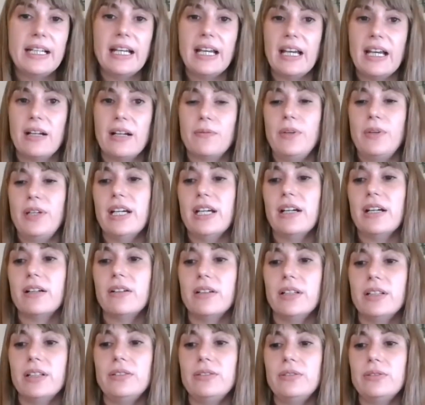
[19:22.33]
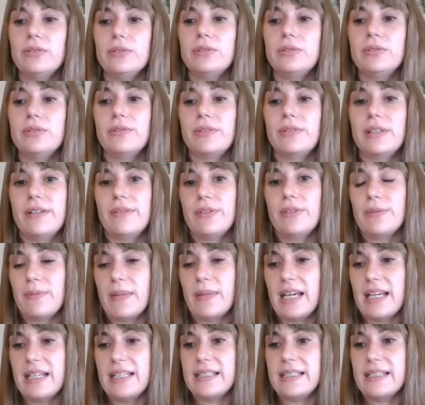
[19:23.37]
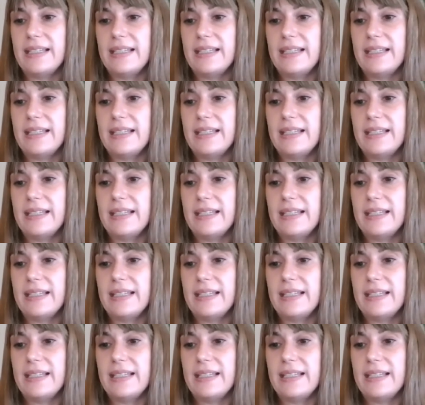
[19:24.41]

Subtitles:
and we are going to randomize